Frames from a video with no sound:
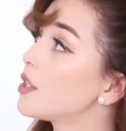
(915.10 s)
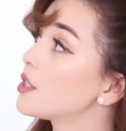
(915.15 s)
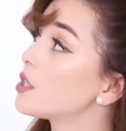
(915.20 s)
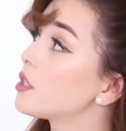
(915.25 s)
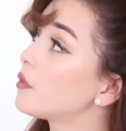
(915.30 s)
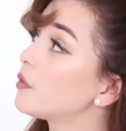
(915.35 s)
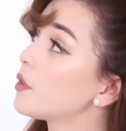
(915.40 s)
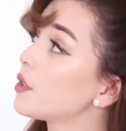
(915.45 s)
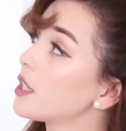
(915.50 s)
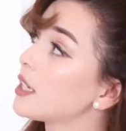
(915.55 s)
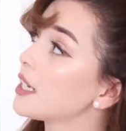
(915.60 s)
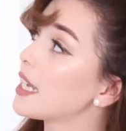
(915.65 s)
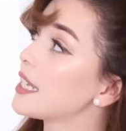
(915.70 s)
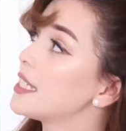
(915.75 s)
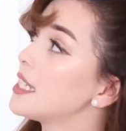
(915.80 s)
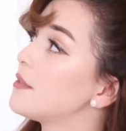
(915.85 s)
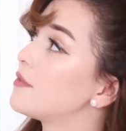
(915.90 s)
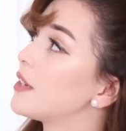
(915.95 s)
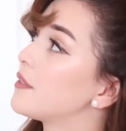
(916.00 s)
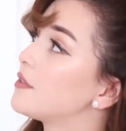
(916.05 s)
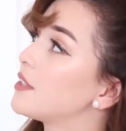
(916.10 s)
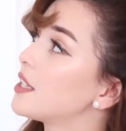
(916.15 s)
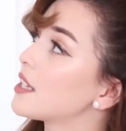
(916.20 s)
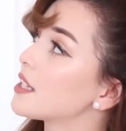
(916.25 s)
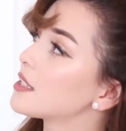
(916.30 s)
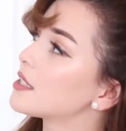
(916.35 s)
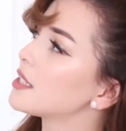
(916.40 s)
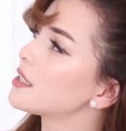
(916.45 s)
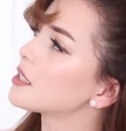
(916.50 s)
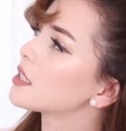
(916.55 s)
So for the
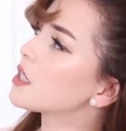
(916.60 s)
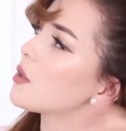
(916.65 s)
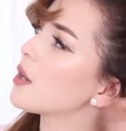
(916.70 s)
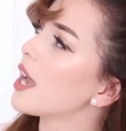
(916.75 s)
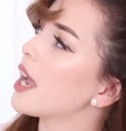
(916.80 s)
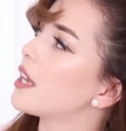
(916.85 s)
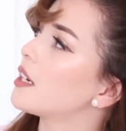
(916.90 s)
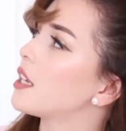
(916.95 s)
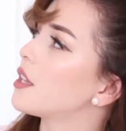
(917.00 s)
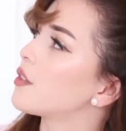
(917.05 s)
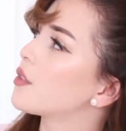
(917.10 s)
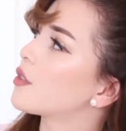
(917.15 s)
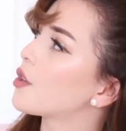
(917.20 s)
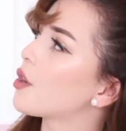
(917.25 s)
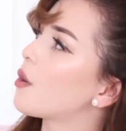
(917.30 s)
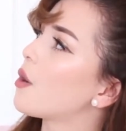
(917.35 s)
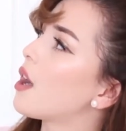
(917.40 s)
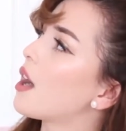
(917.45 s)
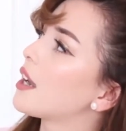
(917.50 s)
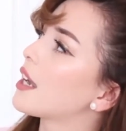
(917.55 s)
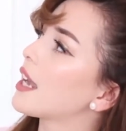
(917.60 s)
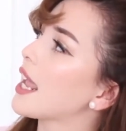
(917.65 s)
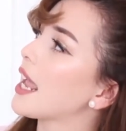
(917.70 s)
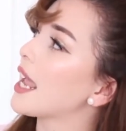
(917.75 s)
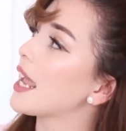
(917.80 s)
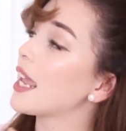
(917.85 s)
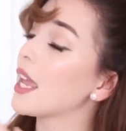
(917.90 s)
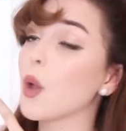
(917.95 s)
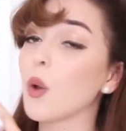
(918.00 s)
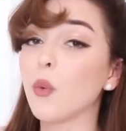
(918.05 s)
1950s, let's go ahead and throw on
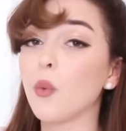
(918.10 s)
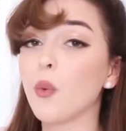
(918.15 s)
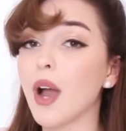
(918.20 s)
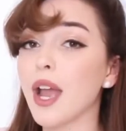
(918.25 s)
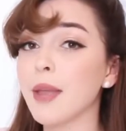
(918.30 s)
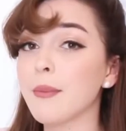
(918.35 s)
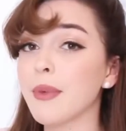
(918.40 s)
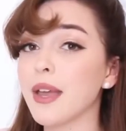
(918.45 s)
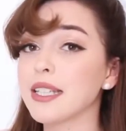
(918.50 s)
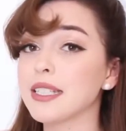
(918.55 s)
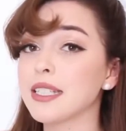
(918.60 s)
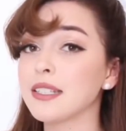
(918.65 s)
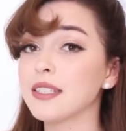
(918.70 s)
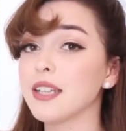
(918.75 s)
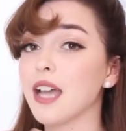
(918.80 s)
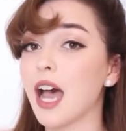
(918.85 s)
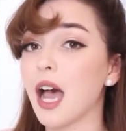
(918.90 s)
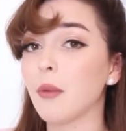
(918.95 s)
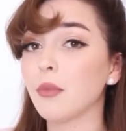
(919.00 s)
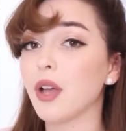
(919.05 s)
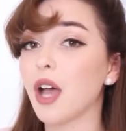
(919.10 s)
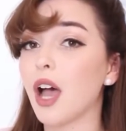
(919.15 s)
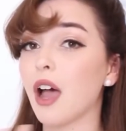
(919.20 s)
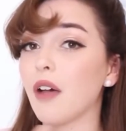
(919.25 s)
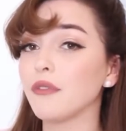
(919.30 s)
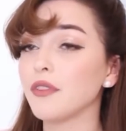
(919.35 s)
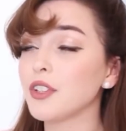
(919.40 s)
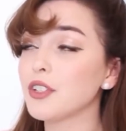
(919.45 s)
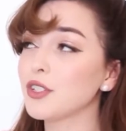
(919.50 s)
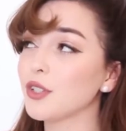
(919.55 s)
a white peasant top
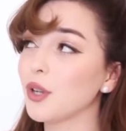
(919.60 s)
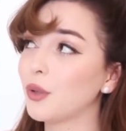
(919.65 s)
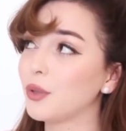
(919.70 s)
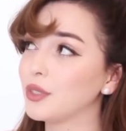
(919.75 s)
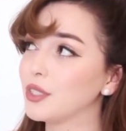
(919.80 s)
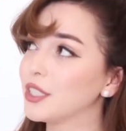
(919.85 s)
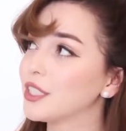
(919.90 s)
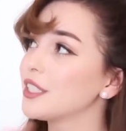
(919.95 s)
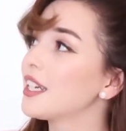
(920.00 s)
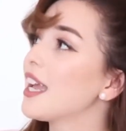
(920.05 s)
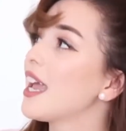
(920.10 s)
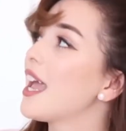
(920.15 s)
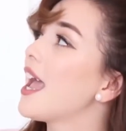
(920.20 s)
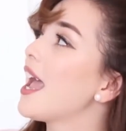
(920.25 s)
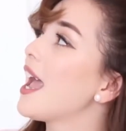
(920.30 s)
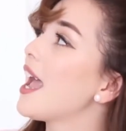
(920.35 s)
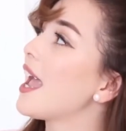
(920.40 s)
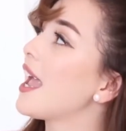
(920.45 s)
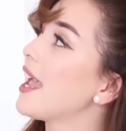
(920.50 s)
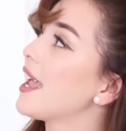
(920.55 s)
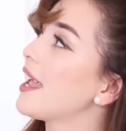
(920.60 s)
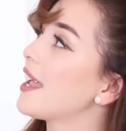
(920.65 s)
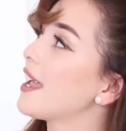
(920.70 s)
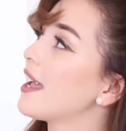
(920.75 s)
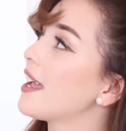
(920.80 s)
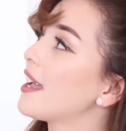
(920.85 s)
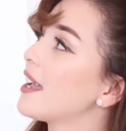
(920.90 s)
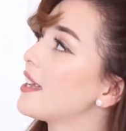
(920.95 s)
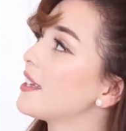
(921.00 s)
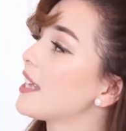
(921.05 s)
off the shoulder
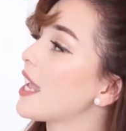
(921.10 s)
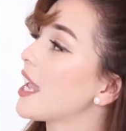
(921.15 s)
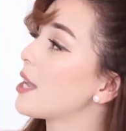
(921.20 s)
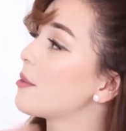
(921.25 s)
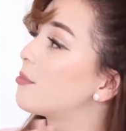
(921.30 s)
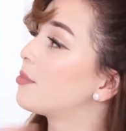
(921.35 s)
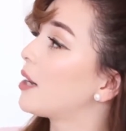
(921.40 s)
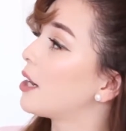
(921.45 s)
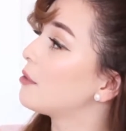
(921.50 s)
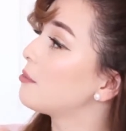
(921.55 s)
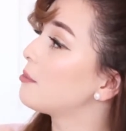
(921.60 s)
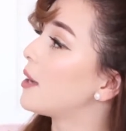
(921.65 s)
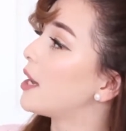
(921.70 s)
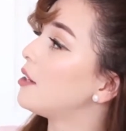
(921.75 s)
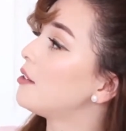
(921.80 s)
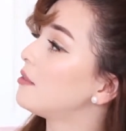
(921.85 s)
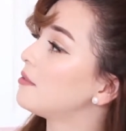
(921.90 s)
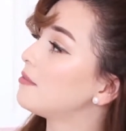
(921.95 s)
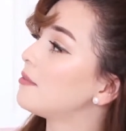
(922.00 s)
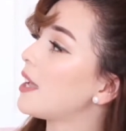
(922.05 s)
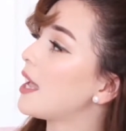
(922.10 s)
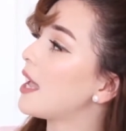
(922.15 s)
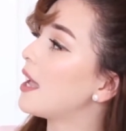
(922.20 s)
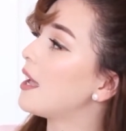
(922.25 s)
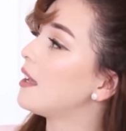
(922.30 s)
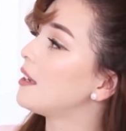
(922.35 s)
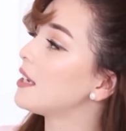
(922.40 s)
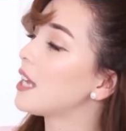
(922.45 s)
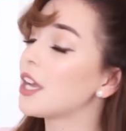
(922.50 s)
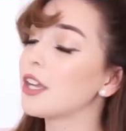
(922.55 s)
and a brown belt,
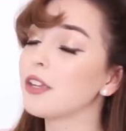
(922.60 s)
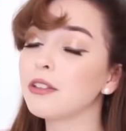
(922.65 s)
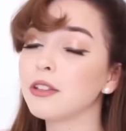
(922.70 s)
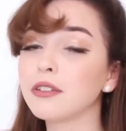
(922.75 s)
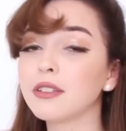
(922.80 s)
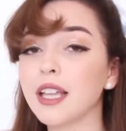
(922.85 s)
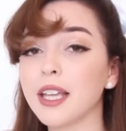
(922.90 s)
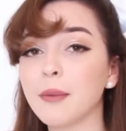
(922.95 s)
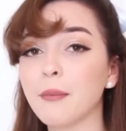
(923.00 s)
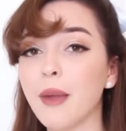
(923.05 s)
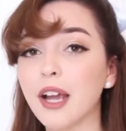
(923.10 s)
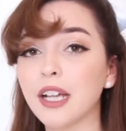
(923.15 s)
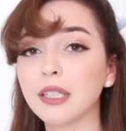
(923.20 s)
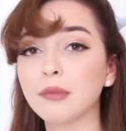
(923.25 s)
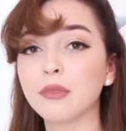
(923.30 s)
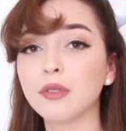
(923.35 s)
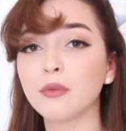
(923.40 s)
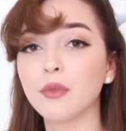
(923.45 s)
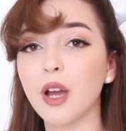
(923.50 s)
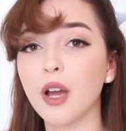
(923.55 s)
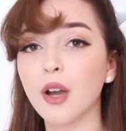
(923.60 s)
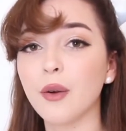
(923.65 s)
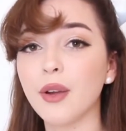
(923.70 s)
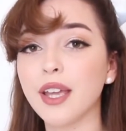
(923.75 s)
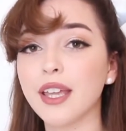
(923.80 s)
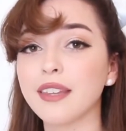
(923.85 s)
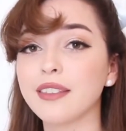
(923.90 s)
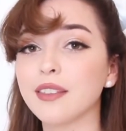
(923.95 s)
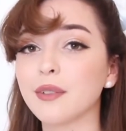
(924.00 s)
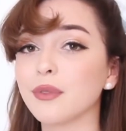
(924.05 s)
and now you look like Marilyn Monroe
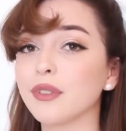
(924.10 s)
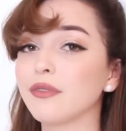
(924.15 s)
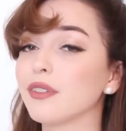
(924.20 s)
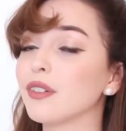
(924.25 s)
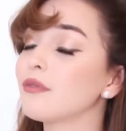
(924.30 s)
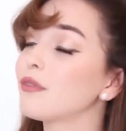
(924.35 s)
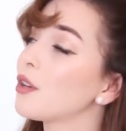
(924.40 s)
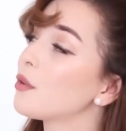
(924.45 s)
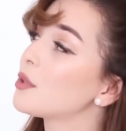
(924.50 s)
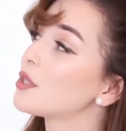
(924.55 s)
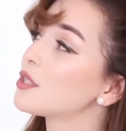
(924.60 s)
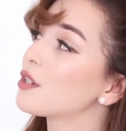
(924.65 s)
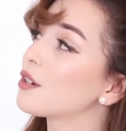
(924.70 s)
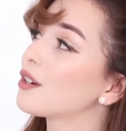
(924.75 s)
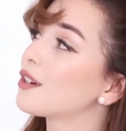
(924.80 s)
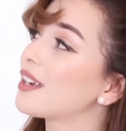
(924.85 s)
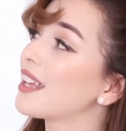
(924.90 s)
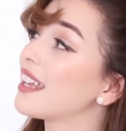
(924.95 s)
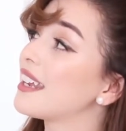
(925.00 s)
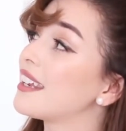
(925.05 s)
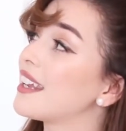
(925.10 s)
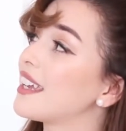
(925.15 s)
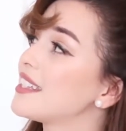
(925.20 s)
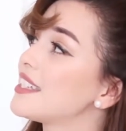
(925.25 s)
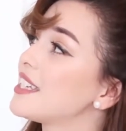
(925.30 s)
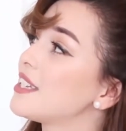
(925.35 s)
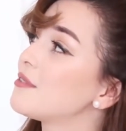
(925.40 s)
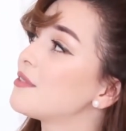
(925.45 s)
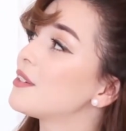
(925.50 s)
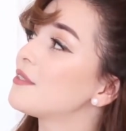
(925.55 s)
in The River of No Return in
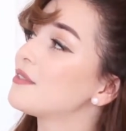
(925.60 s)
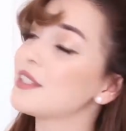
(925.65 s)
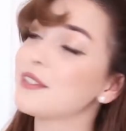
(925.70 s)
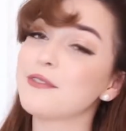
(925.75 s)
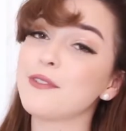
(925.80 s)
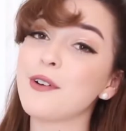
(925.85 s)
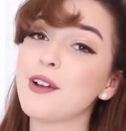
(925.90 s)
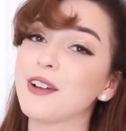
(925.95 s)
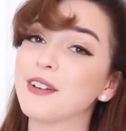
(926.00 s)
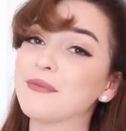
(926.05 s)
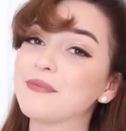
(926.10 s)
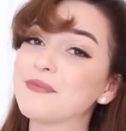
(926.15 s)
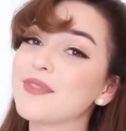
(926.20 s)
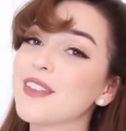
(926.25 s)
1954.